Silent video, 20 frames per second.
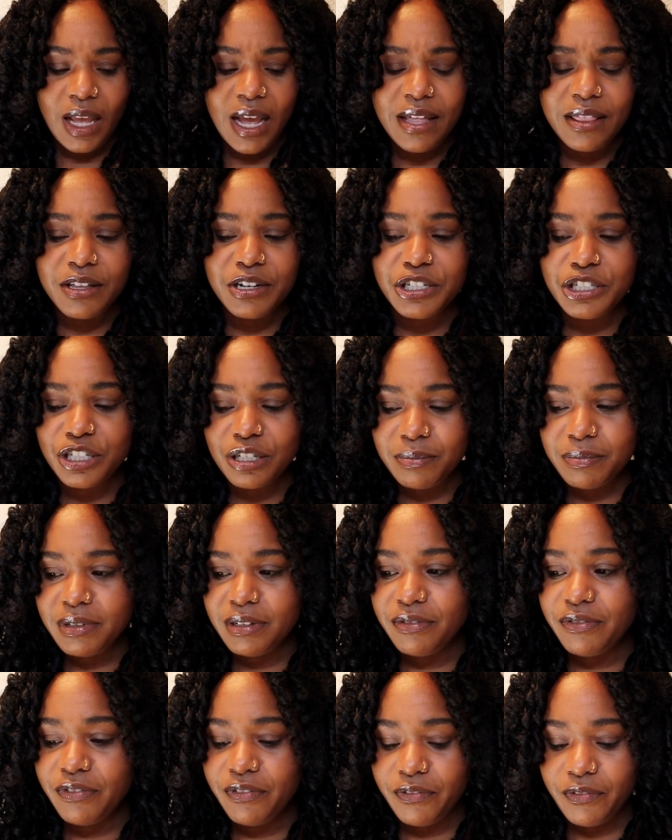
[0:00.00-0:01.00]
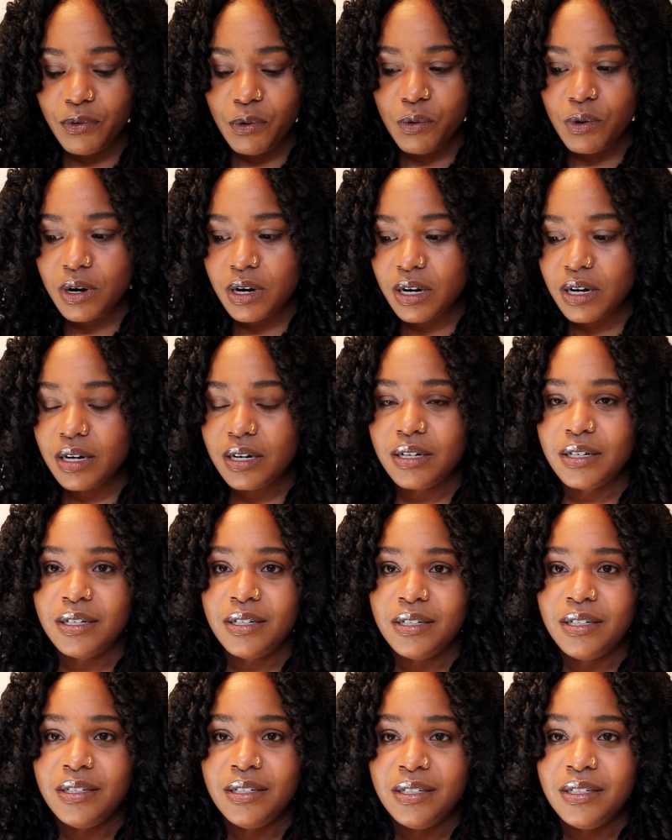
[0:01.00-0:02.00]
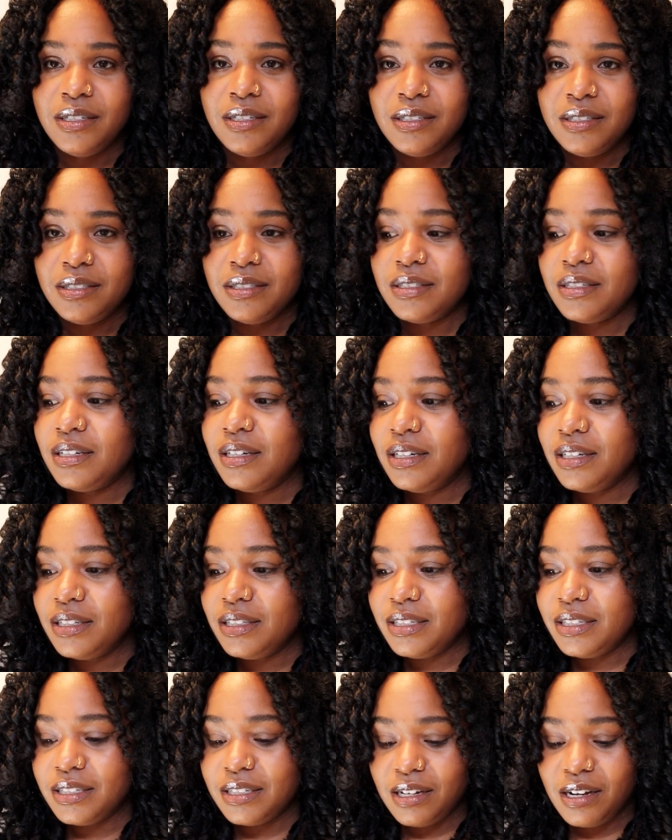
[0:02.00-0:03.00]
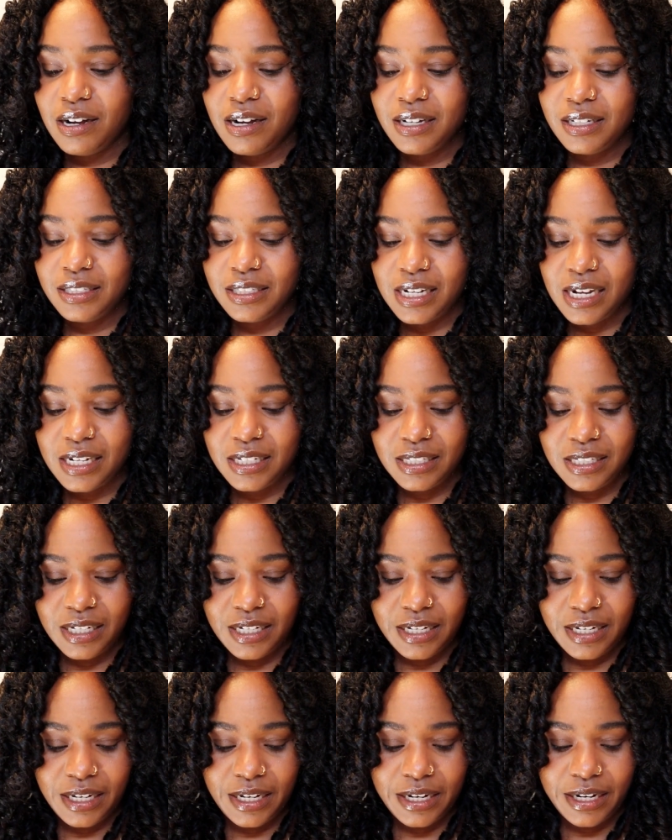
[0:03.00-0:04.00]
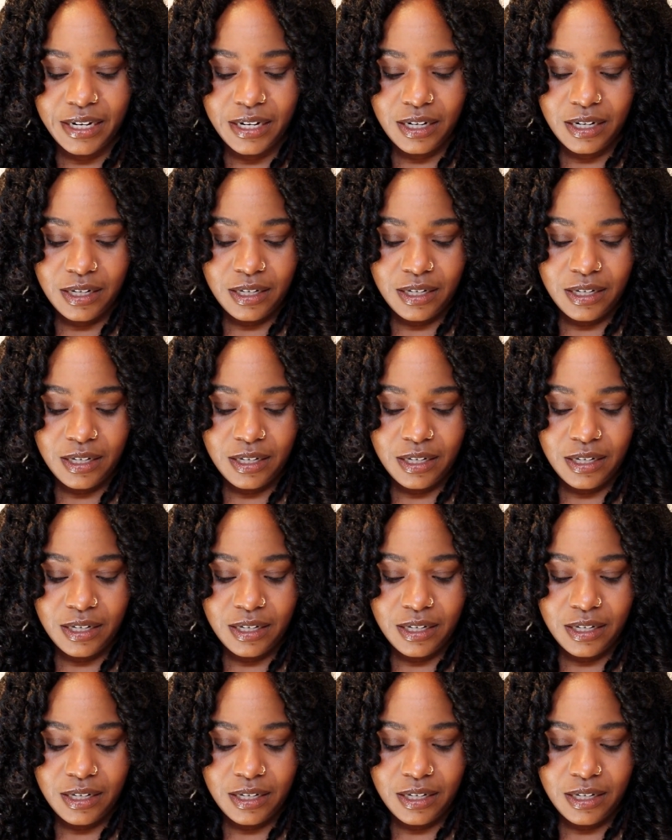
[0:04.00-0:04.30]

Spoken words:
and there should be 4 colored contacts in here.